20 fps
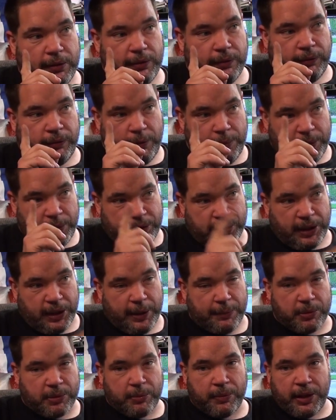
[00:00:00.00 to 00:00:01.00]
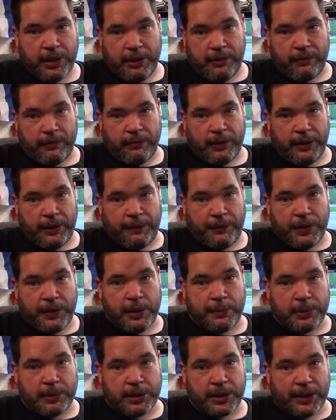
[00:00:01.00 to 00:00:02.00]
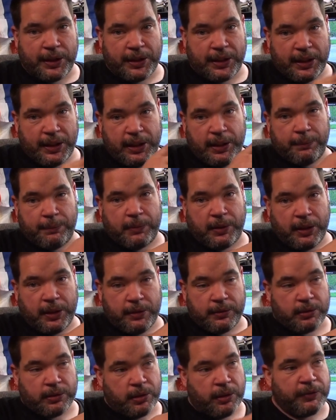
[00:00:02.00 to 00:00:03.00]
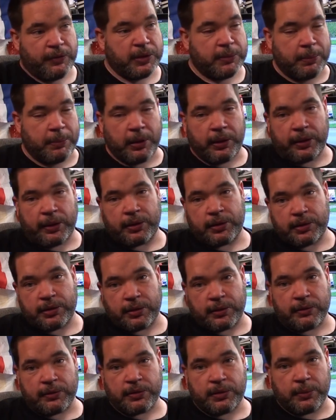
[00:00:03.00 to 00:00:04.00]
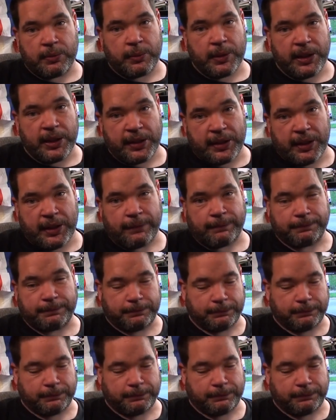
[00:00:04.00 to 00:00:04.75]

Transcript: from the skips when they were refurbishing the um, council office building just across the way there.